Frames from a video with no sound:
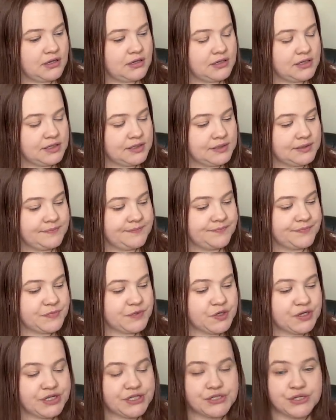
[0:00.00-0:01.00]
um,
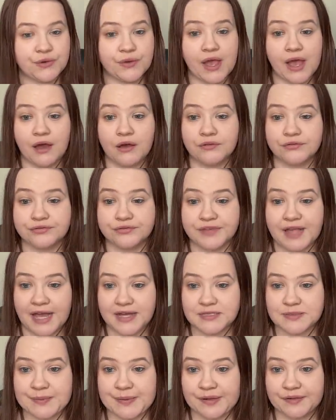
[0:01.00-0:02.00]
32 count
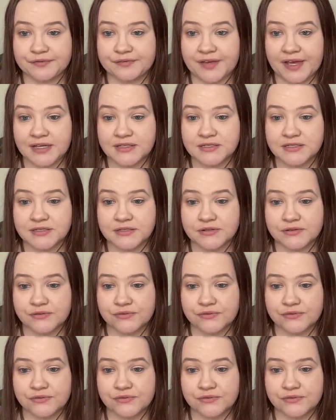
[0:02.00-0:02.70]
flax Belfast